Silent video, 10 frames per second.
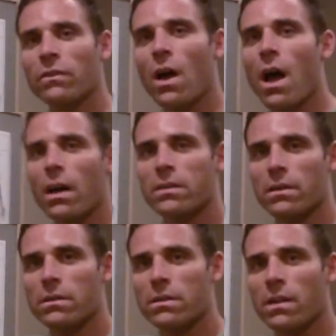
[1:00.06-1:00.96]
of
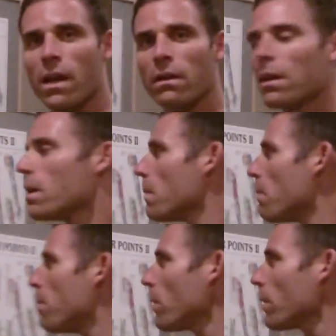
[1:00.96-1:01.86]
toxins that
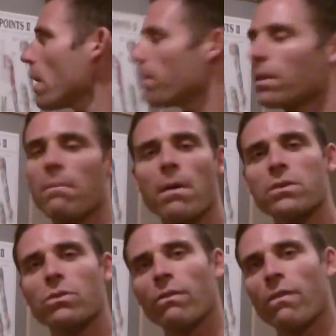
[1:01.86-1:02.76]
build up in the
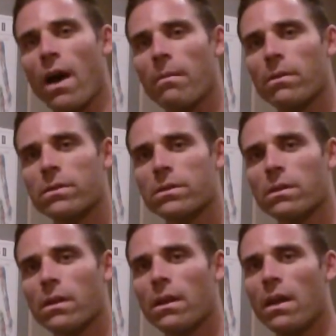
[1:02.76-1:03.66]
muscle
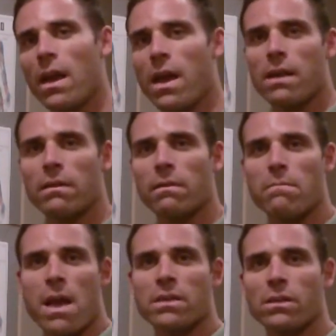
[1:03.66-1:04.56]
fibers,
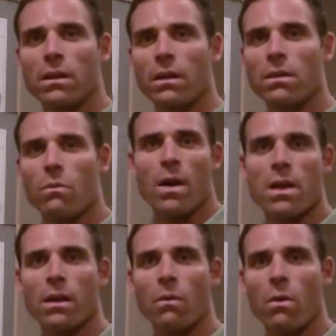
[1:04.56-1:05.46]
and basically the way
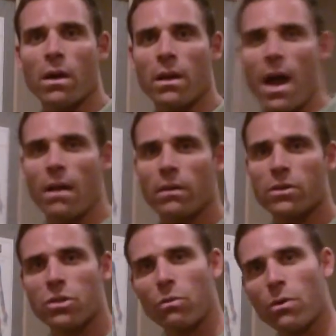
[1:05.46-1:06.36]
you're going to work it out
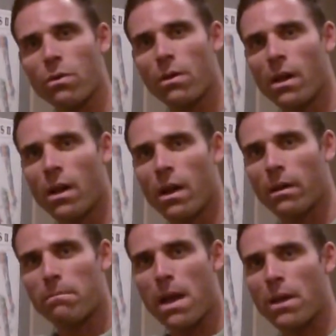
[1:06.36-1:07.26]
is through
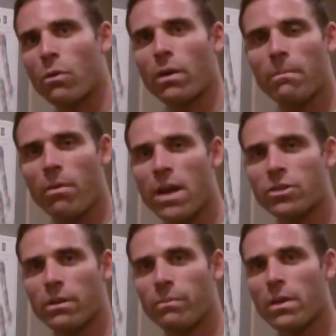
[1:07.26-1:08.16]
manual
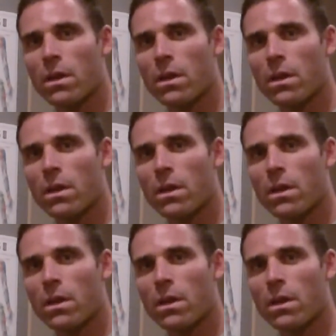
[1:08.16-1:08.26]
compression.